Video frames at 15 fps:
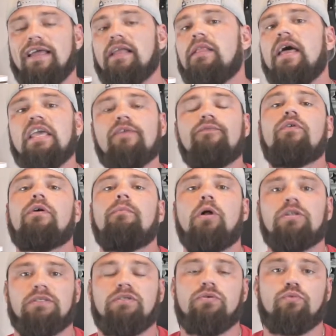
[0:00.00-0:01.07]
And I like it for a
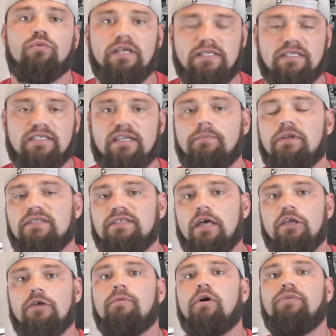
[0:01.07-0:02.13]
multitude of reasons, and I'm gonna
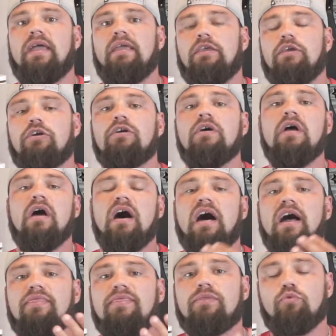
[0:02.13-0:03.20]
tell you about that here
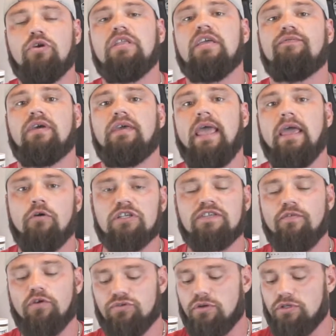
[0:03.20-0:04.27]
on three different categories.
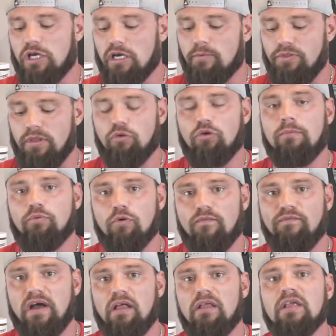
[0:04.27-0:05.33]
First, we're gonna talk about the ingredient
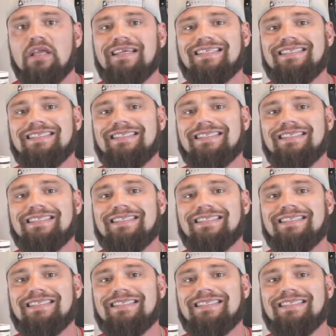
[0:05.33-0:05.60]
profile.